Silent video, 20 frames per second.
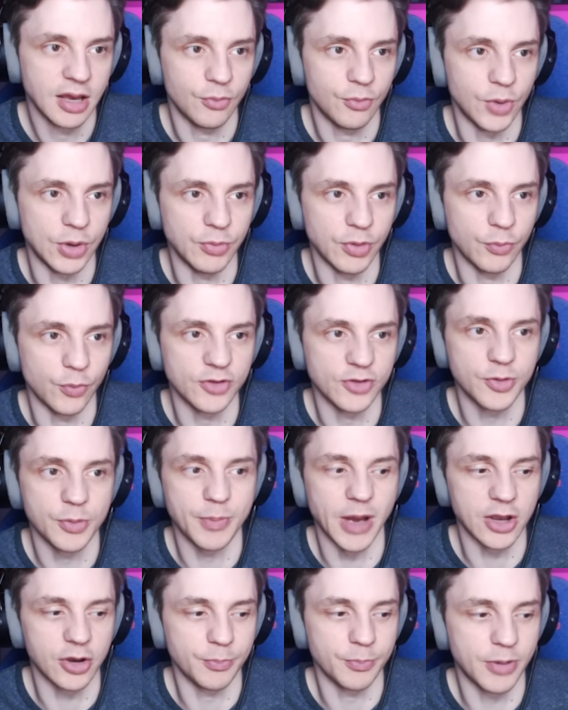once we
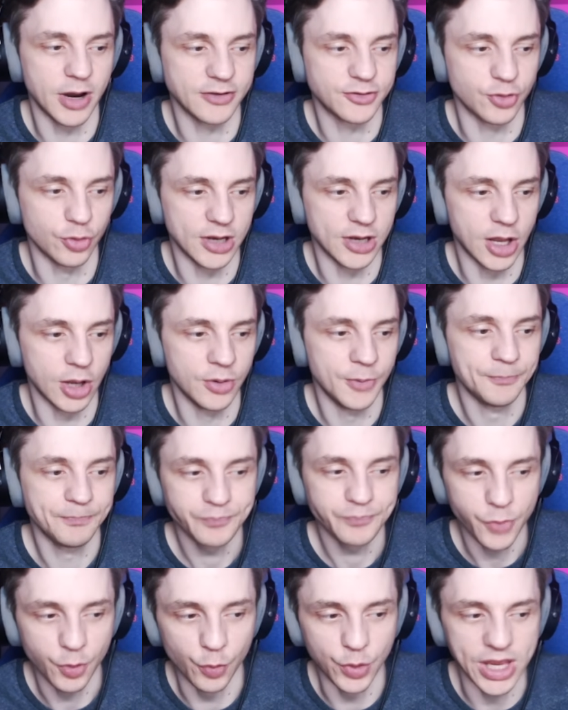buy compressed cooldown,
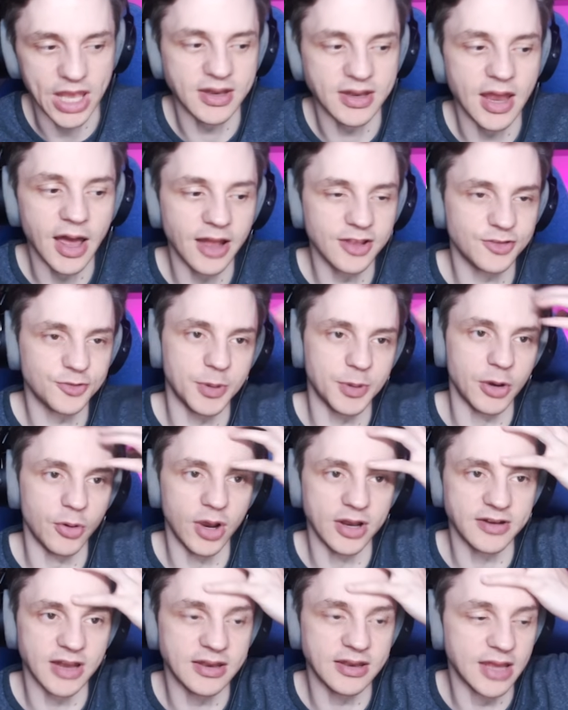we get 9
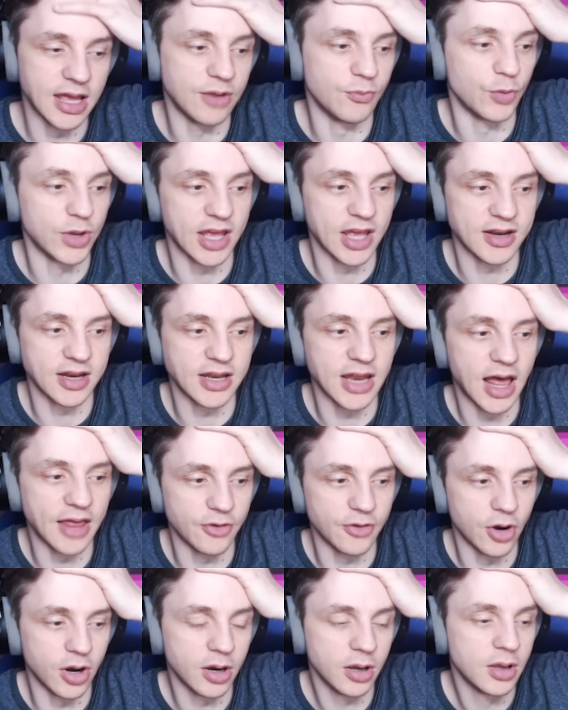spirit, and then we get
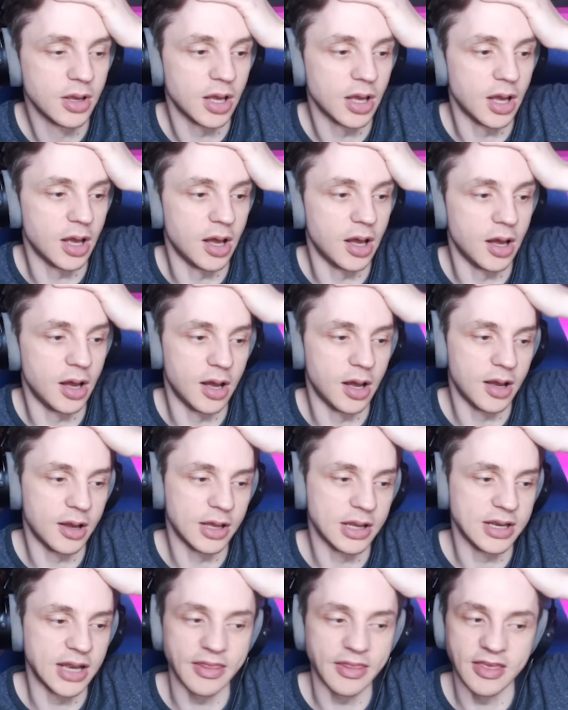another
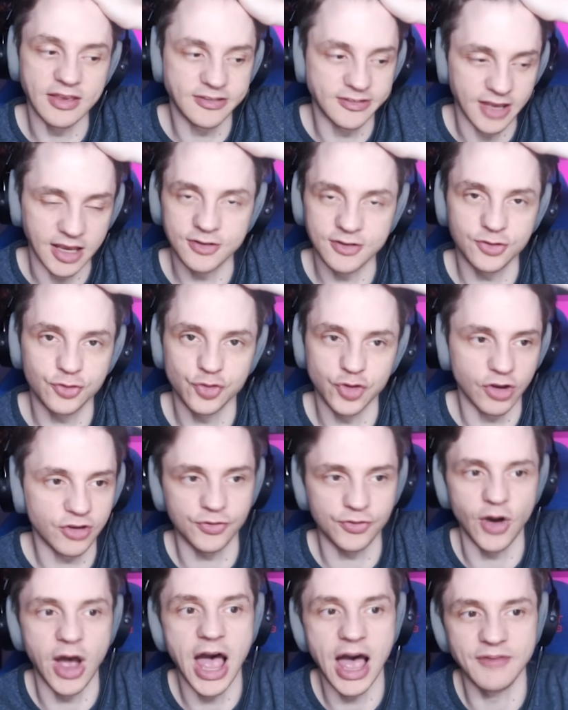6 just
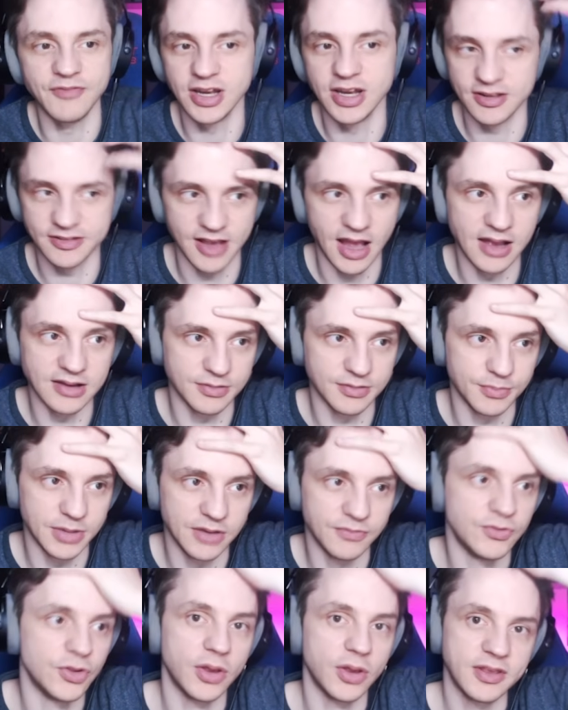for having this item,
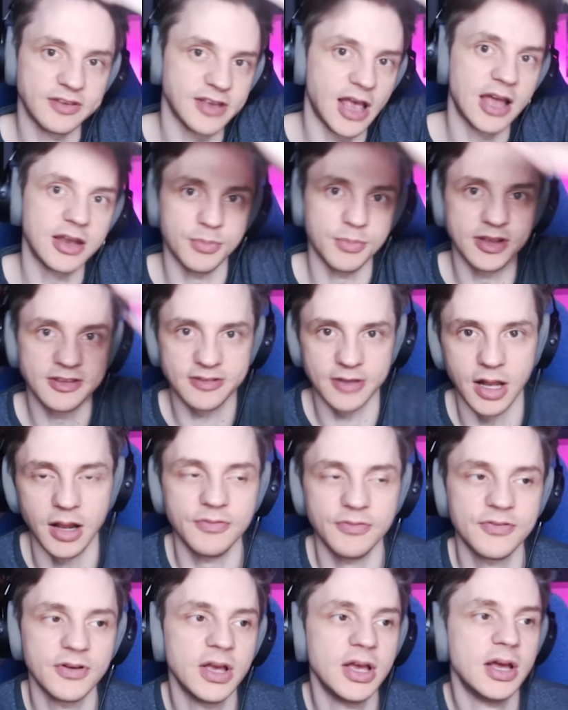even though this item
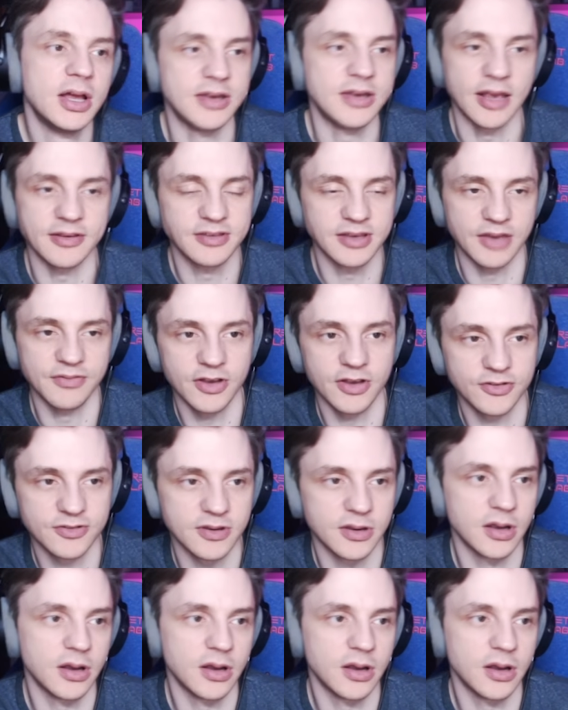itself doesn't give us